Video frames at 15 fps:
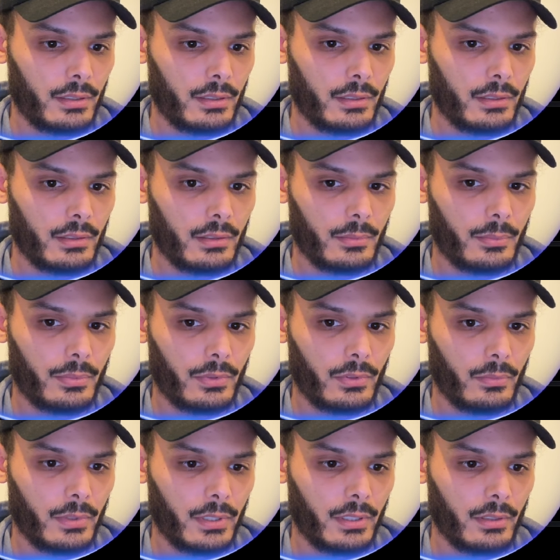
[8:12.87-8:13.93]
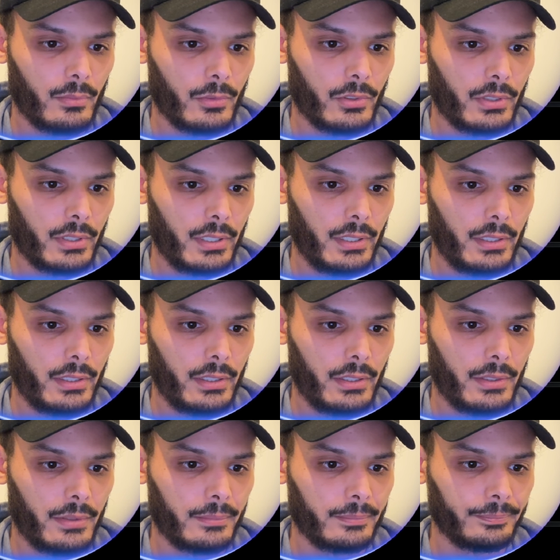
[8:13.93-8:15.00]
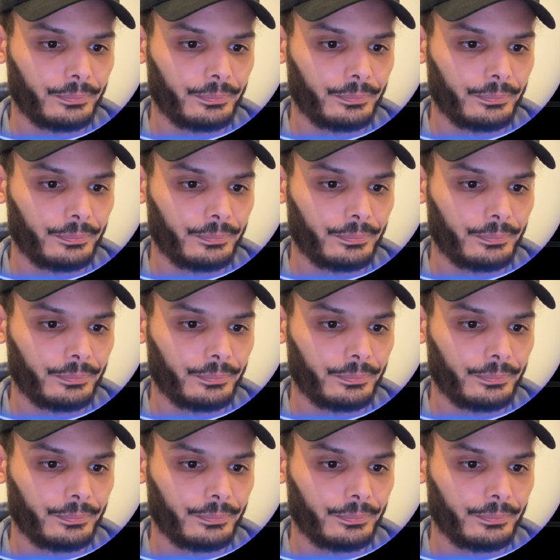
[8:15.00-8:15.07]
To make it more clear.